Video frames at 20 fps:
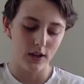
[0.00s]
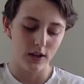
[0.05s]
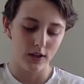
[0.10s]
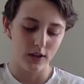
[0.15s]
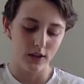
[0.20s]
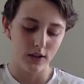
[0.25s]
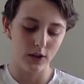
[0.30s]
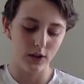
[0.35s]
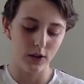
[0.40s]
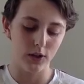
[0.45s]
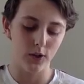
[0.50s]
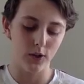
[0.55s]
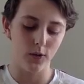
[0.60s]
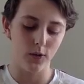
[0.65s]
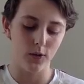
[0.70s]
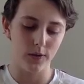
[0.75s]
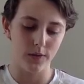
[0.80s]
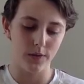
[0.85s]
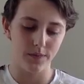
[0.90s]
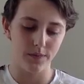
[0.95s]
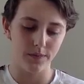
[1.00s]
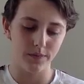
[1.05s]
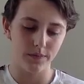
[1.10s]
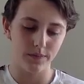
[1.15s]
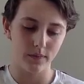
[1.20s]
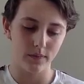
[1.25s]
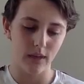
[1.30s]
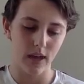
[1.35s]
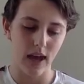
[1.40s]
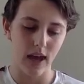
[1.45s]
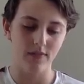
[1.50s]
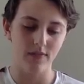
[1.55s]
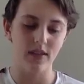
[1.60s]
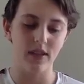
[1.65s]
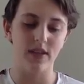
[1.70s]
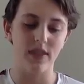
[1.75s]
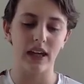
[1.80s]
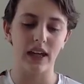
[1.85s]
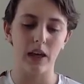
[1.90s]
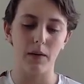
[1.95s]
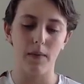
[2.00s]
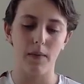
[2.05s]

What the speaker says: you have to think